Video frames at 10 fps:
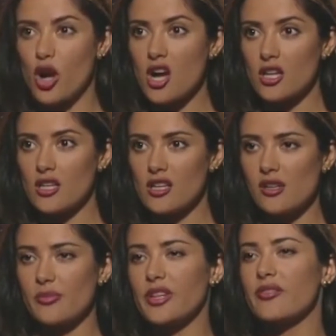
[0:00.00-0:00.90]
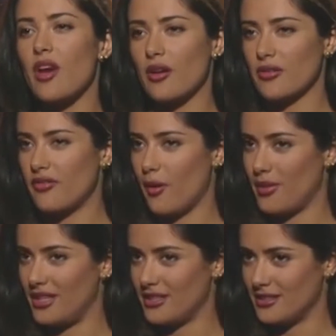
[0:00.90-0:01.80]
this was designed to be something
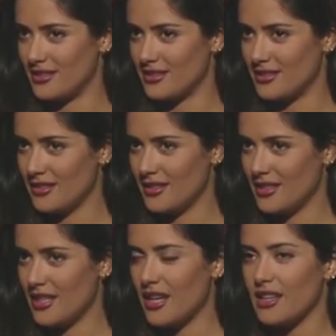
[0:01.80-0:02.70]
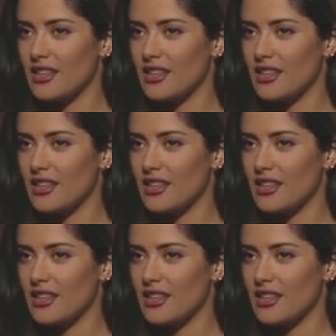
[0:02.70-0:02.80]
that could seat two people